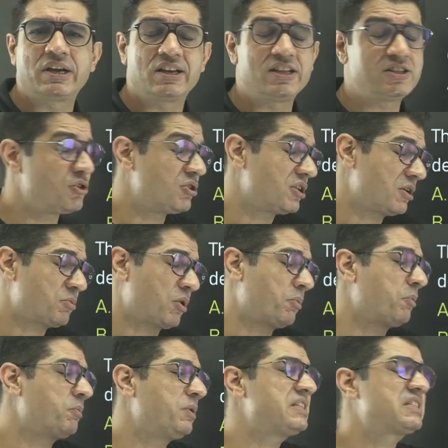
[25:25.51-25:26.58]
So you can
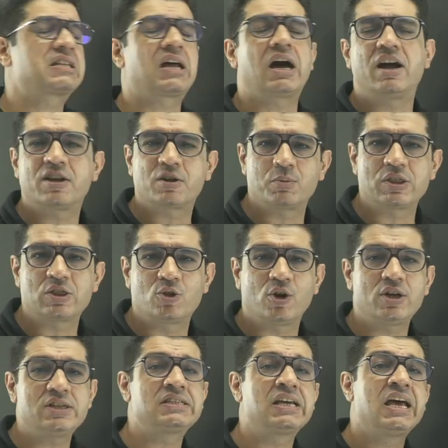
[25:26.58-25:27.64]
probably start with
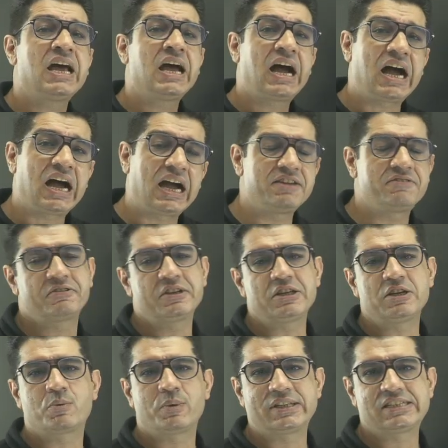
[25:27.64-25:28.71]
those high
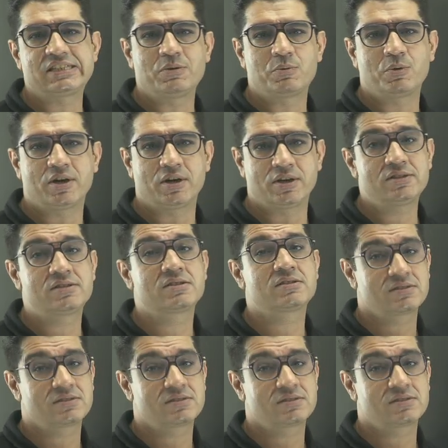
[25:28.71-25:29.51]
frequency words,